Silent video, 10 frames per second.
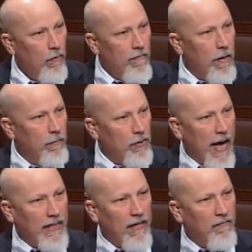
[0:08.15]
We've been
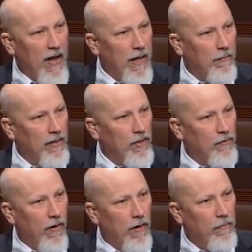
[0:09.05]
protecting
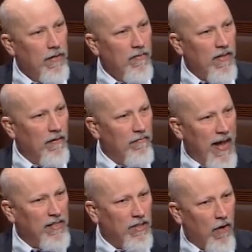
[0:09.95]
families from the
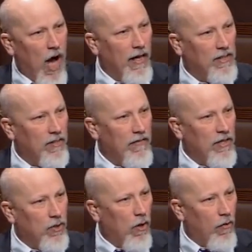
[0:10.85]
invasive audits of
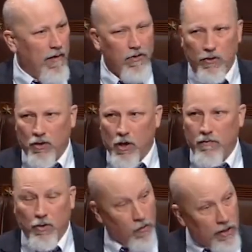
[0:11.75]
the Internal Revenue Service,